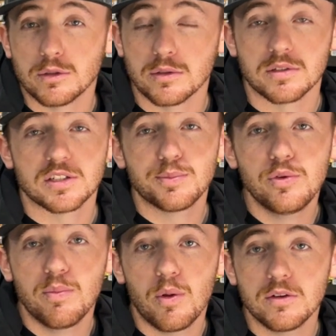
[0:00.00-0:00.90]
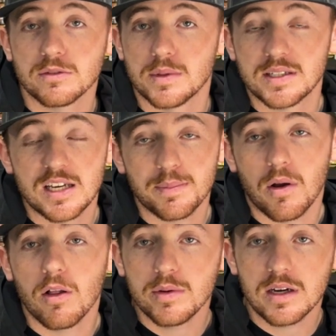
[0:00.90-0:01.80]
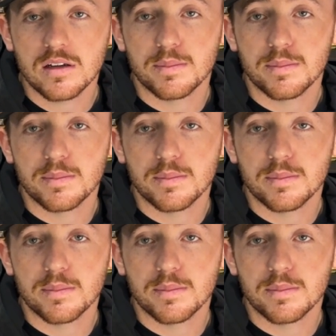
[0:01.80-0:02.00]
so it's a smooth bullet from the tip all the way down to the